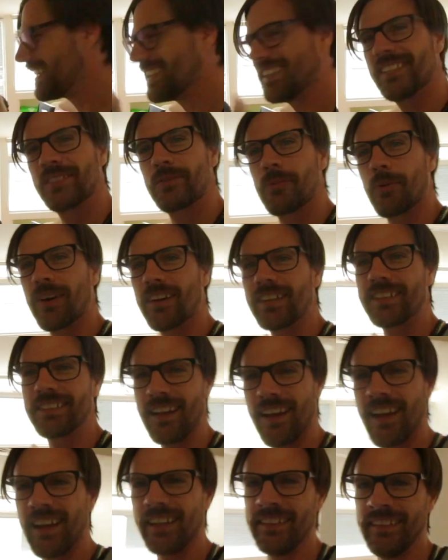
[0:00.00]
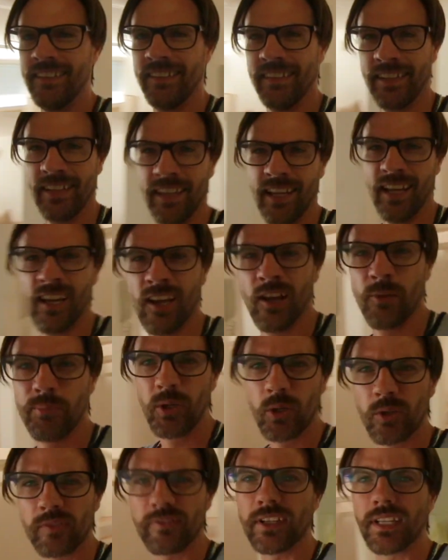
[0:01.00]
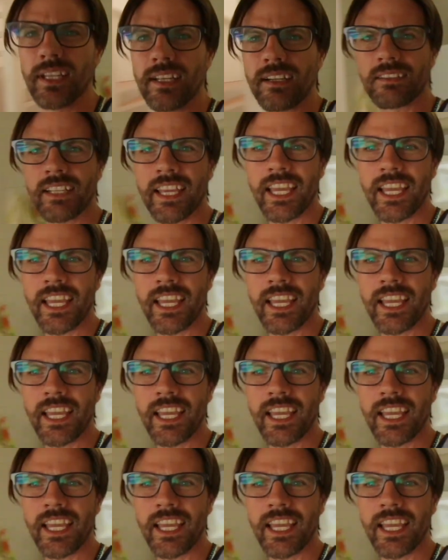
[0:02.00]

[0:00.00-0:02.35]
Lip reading: getting his work done. Beautiful little